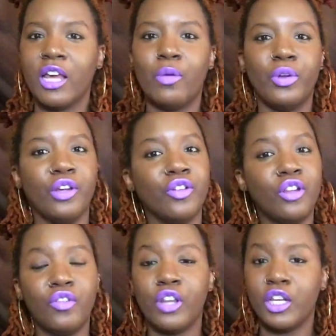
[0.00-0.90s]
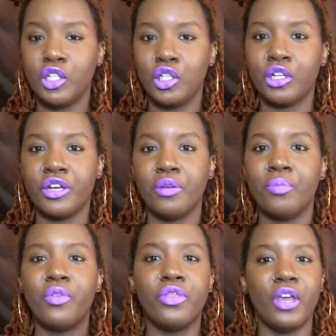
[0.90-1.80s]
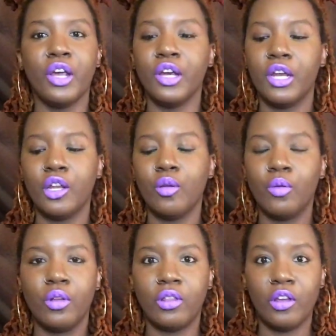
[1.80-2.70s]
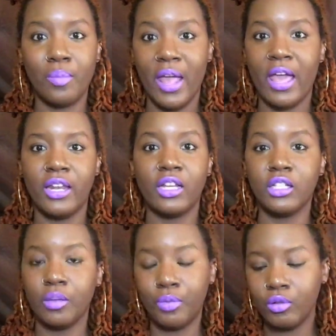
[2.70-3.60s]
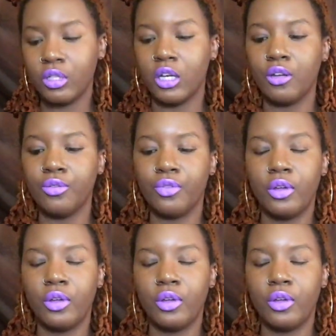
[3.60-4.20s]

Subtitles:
that when they're in a relationship, their man is abusive,